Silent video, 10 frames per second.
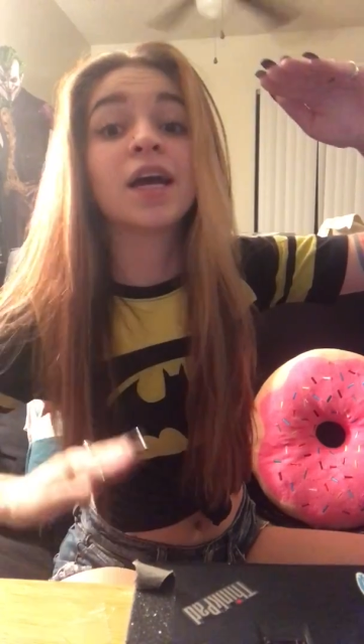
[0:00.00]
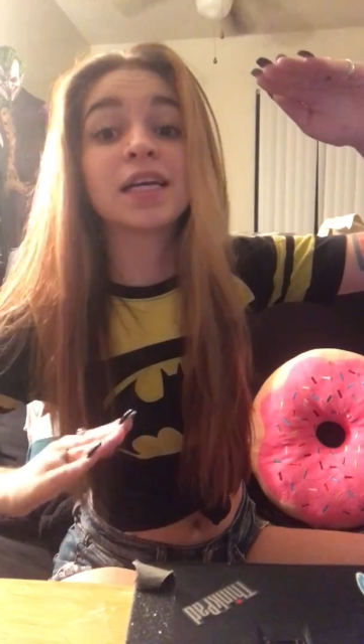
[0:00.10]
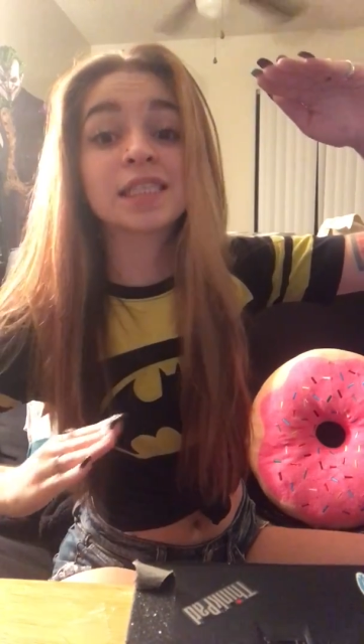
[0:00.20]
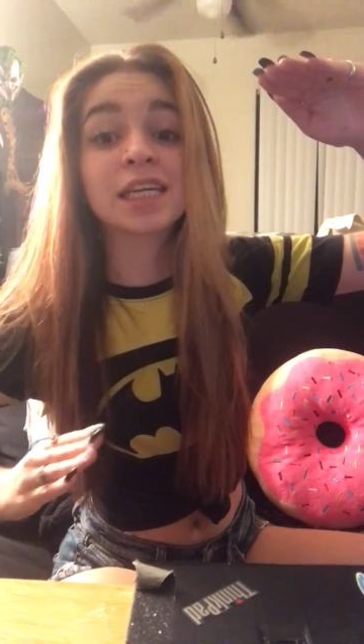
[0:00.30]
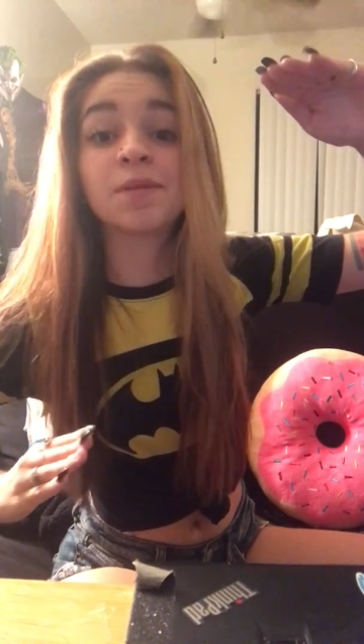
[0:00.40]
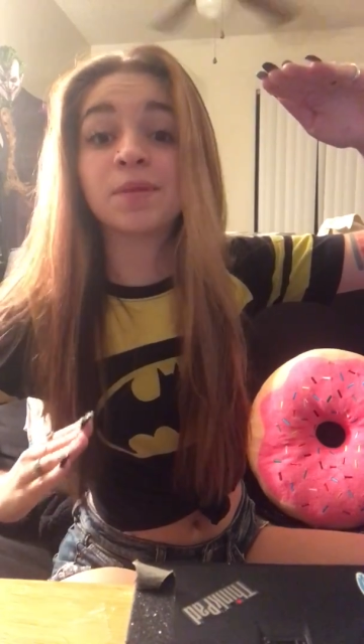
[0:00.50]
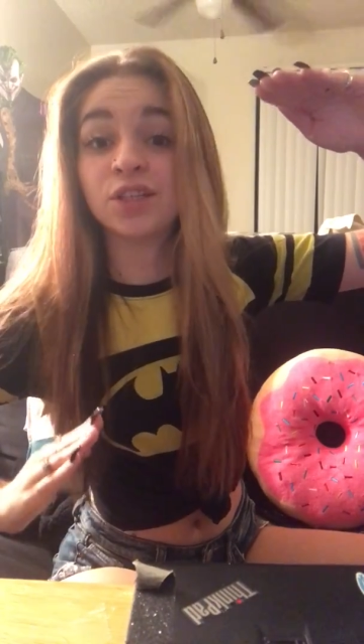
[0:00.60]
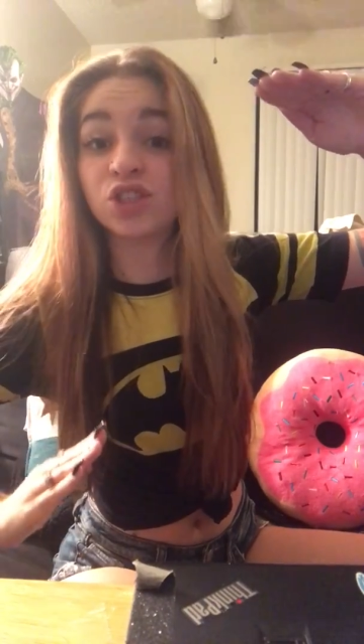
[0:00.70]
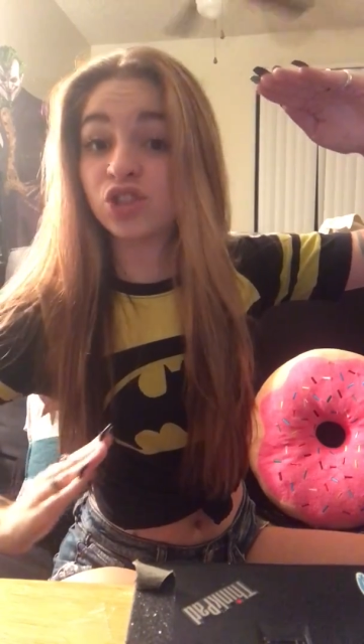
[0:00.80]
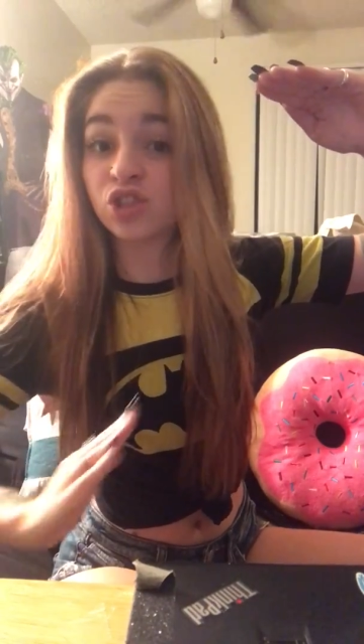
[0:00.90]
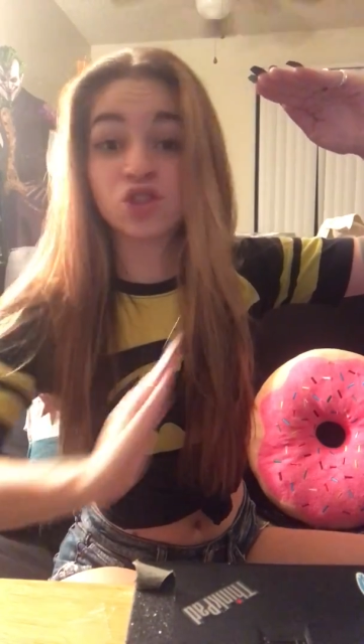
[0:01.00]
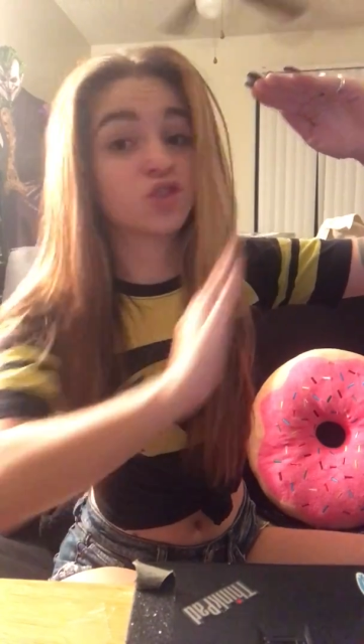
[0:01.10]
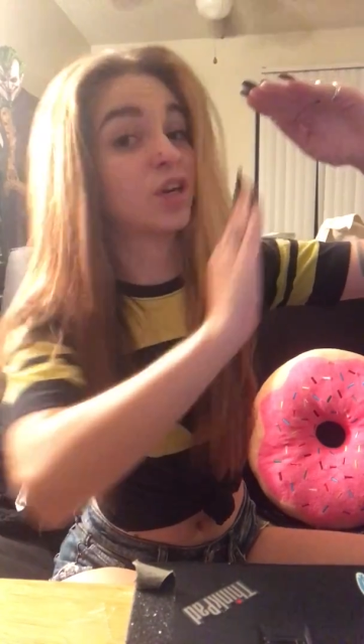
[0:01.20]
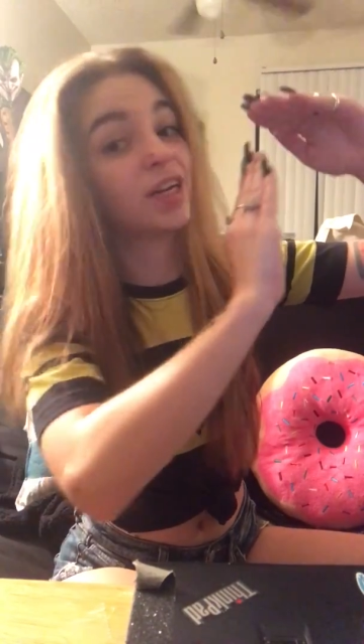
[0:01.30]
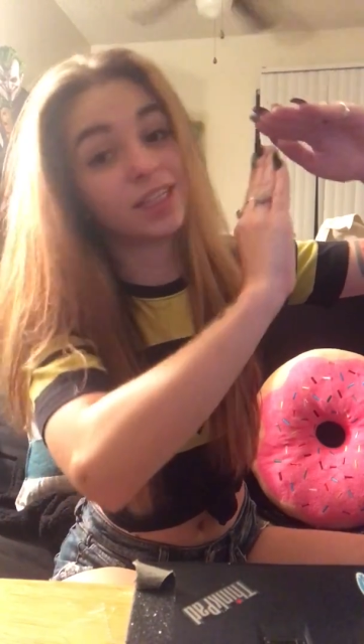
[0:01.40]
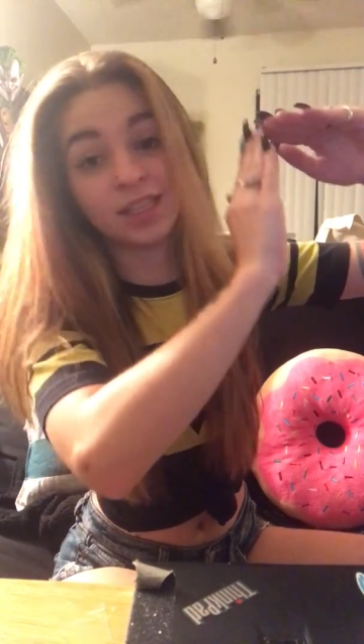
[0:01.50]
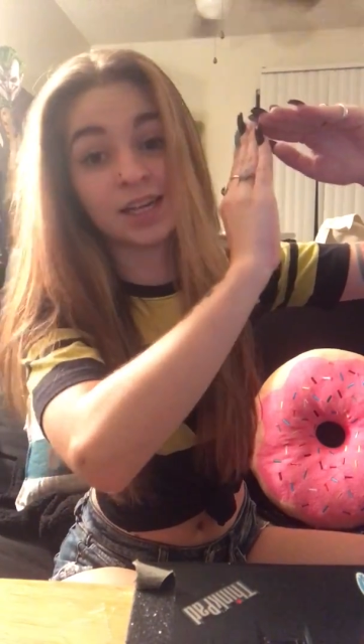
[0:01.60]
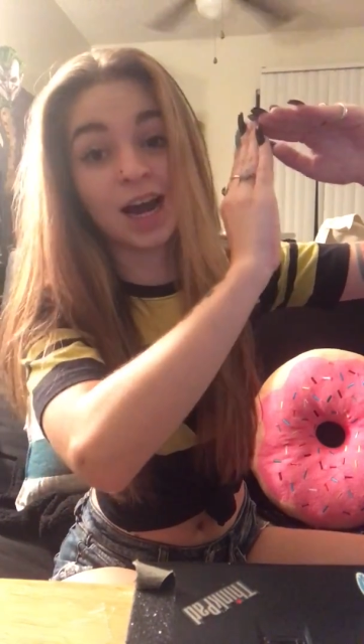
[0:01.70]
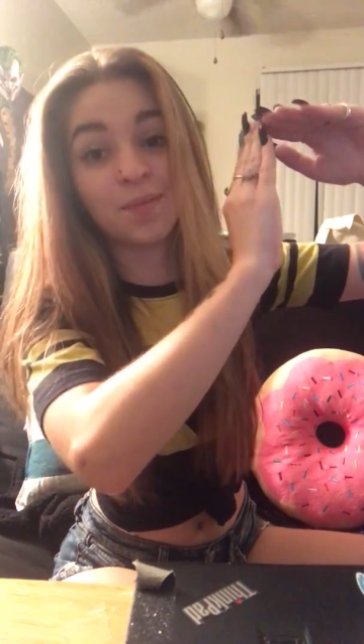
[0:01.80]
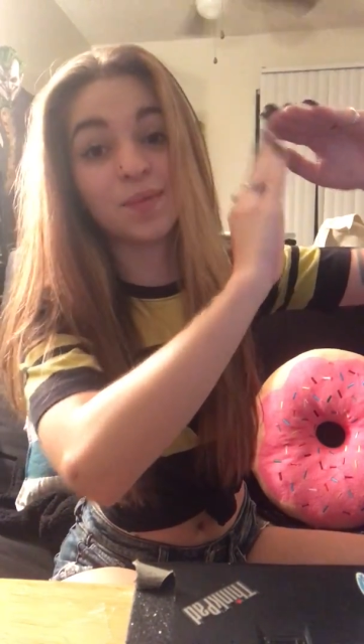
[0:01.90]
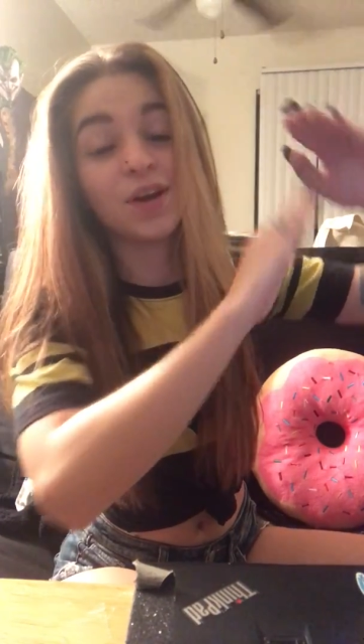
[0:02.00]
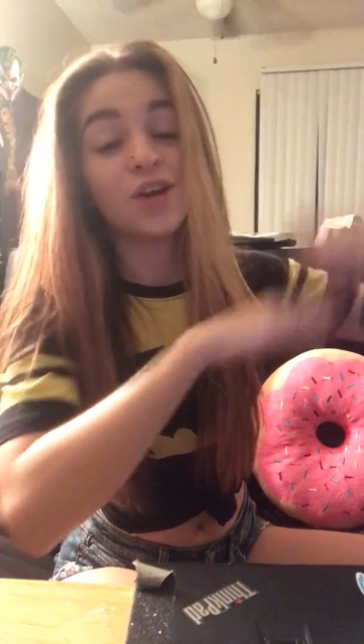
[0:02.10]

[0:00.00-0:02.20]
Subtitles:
It's going to be straight to the top.